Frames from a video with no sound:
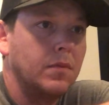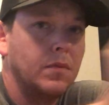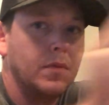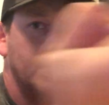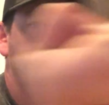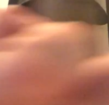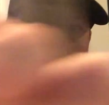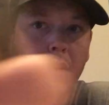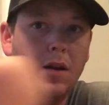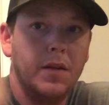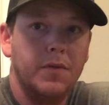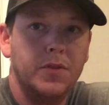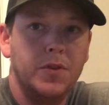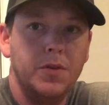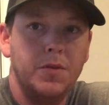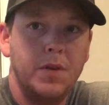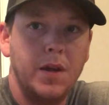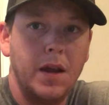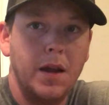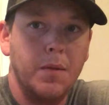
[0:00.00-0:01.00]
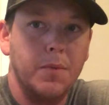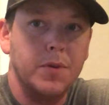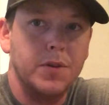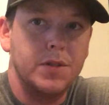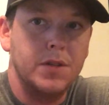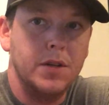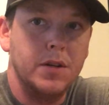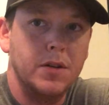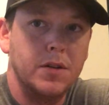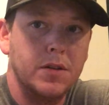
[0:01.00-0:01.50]
Sorry, I have 2
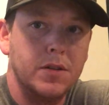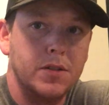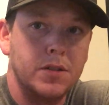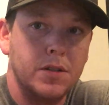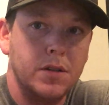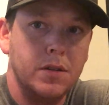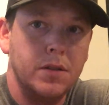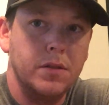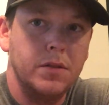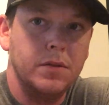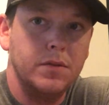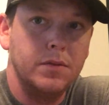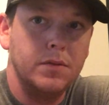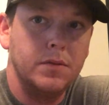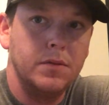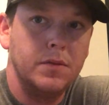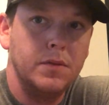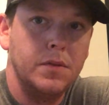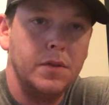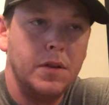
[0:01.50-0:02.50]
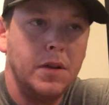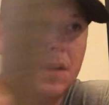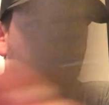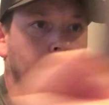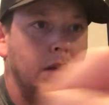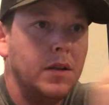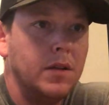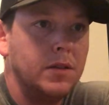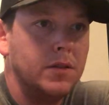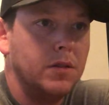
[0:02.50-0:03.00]
cameras here so
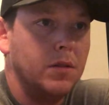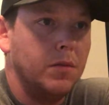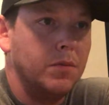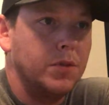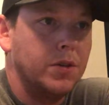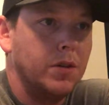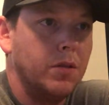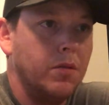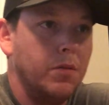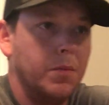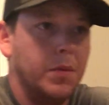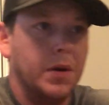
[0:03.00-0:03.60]
I'm showing